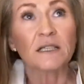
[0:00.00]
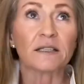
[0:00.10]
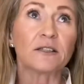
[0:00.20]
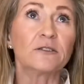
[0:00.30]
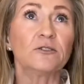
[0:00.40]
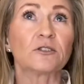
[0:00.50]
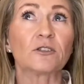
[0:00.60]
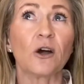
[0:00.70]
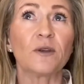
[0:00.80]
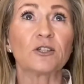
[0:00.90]
Your
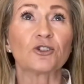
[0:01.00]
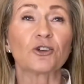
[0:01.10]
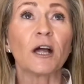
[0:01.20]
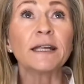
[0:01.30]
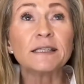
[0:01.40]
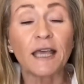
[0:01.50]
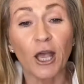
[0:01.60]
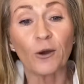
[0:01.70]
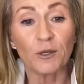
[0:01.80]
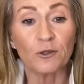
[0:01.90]
soul is trying to
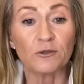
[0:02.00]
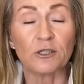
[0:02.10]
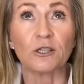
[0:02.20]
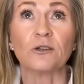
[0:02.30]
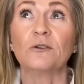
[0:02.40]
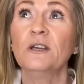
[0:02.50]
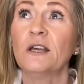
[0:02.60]
help you to